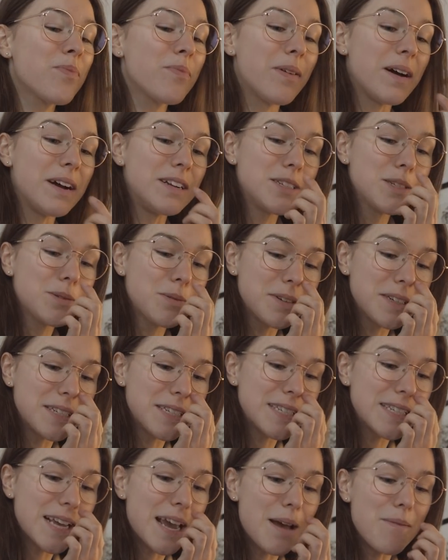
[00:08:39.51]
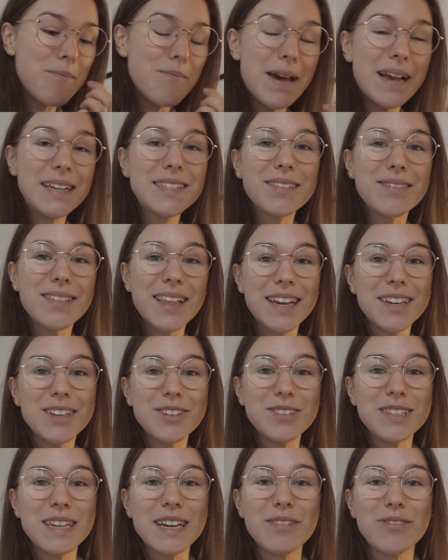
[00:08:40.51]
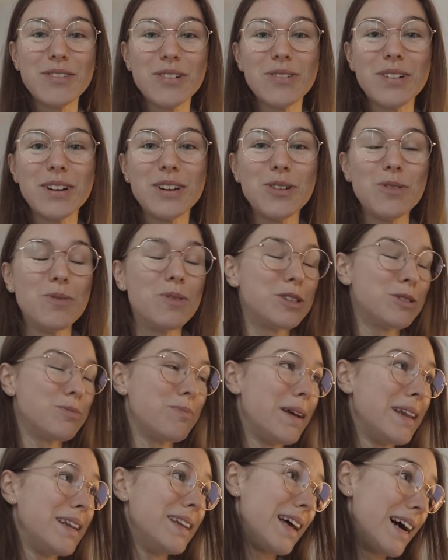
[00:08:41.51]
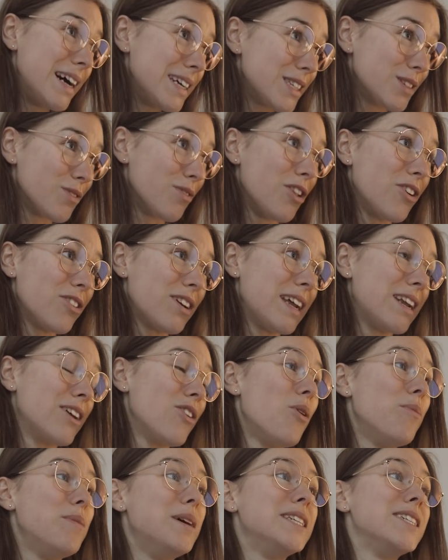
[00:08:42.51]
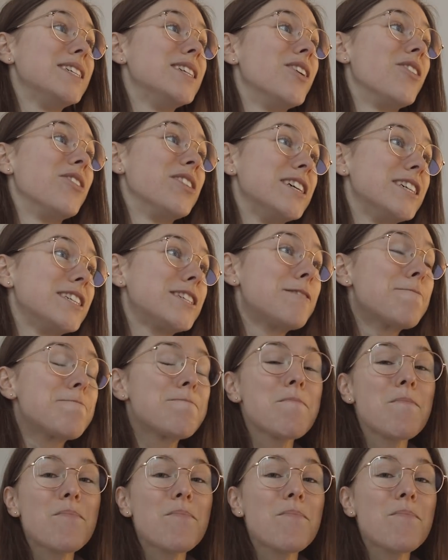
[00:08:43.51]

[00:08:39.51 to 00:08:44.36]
But I just wanted to say a massive thank you to everyone who watched my last vlog and commented on it.